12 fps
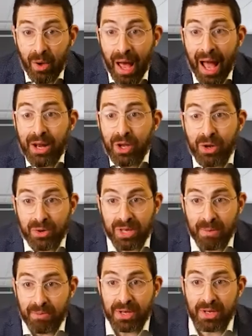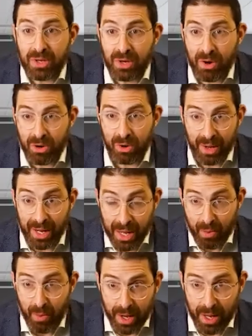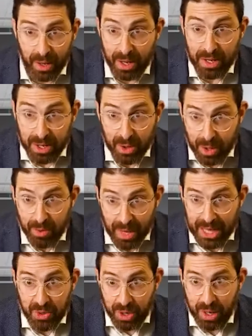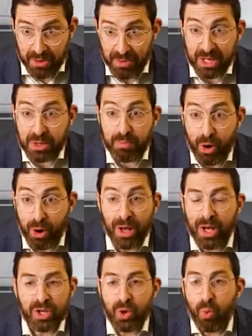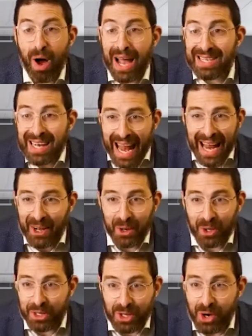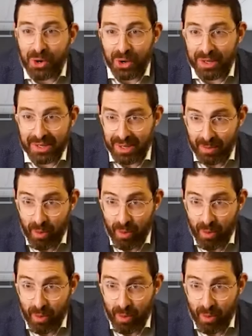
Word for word: How do you know something's eternal when it went, because that's where it comes from, it doesn't burn. So why is an anicle eternal?